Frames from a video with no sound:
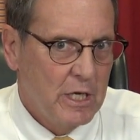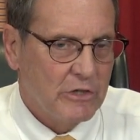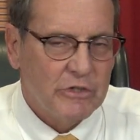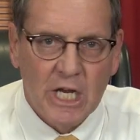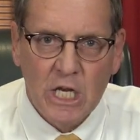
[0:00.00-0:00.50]

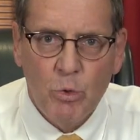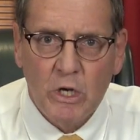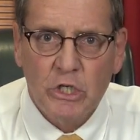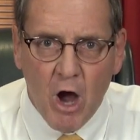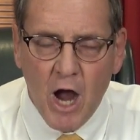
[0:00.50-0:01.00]
Is
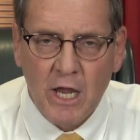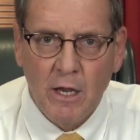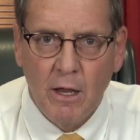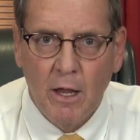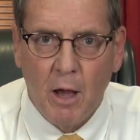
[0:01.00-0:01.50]
anyone
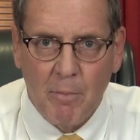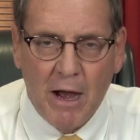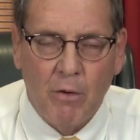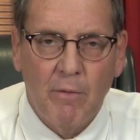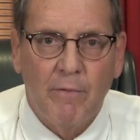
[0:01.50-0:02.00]
talking
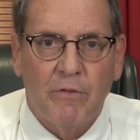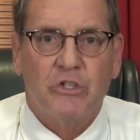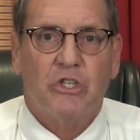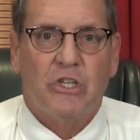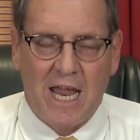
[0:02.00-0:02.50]
about the
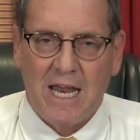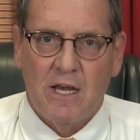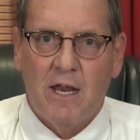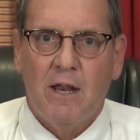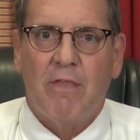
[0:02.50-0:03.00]

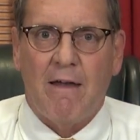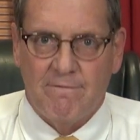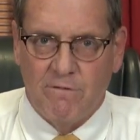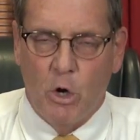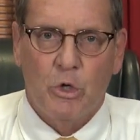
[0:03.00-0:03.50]
standing that
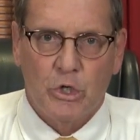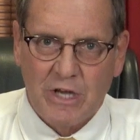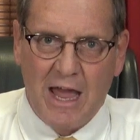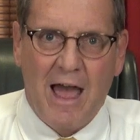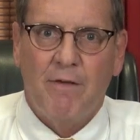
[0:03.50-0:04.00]

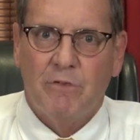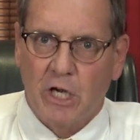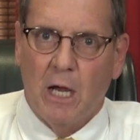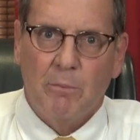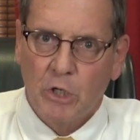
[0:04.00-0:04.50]
voters have to
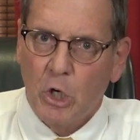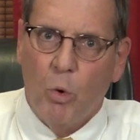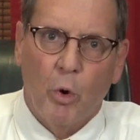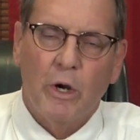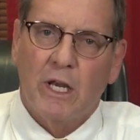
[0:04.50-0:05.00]
come to
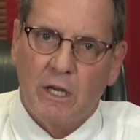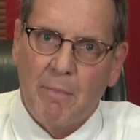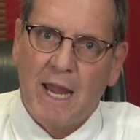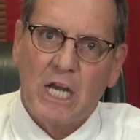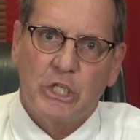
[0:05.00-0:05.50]
court and
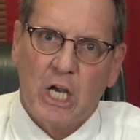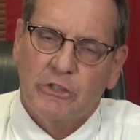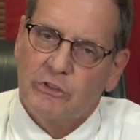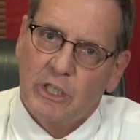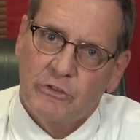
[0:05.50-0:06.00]
demand
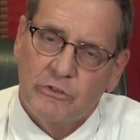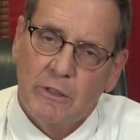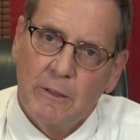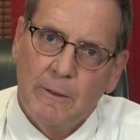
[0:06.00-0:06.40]
justice?